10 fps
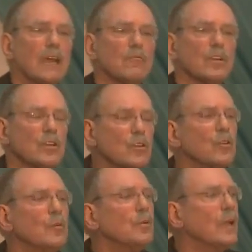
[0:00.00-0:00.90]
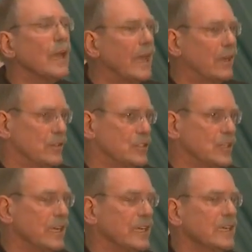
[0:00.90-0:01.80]
and renewable
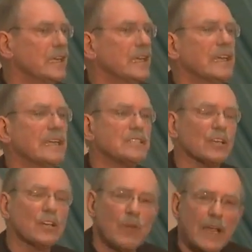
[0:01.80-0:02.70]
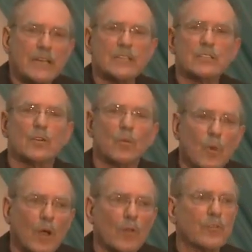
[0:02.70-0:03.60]
energy is the greatest
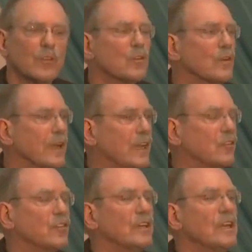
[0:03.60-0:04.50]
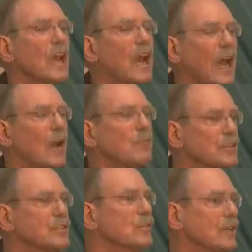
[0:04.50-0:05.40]
wealth creation
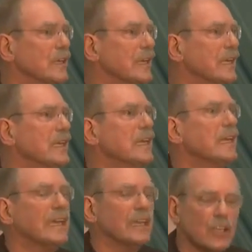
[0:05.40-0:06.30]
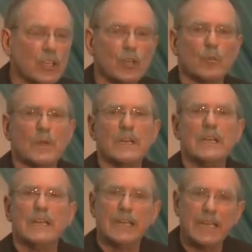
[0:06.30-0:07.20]
opportunity in human
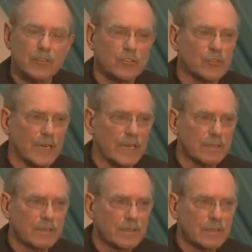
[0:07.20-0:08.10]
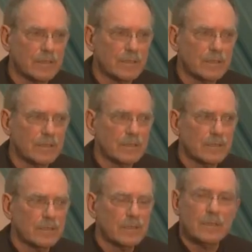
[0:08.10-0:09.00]
history.
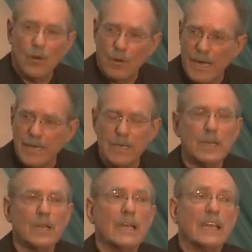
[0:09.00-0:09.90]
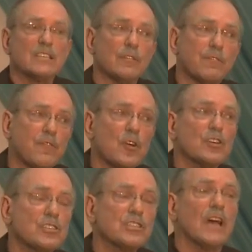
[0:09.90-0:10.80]
All right? It's the
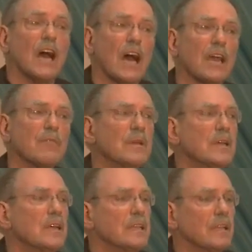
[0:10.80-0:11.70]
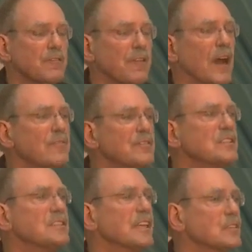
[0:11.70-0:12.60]
first time that five to
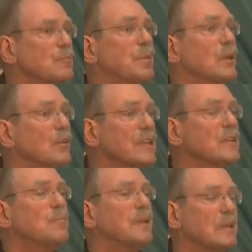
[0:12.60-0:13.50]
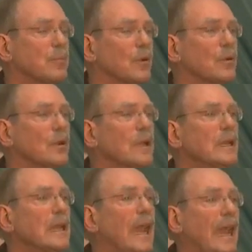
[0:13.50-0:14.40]
six billion people
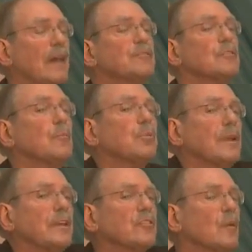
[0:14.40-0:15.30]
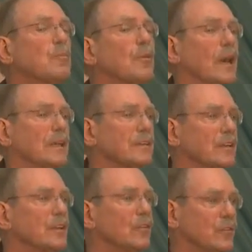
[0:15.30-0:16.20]
have to replace a product
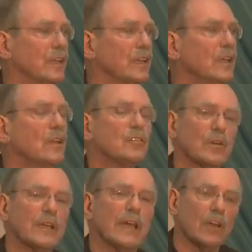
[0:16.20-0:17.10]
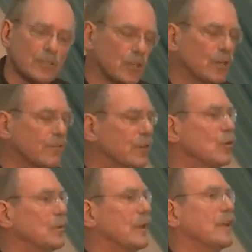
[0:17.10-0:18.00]
they're using. So, again, alternative renewable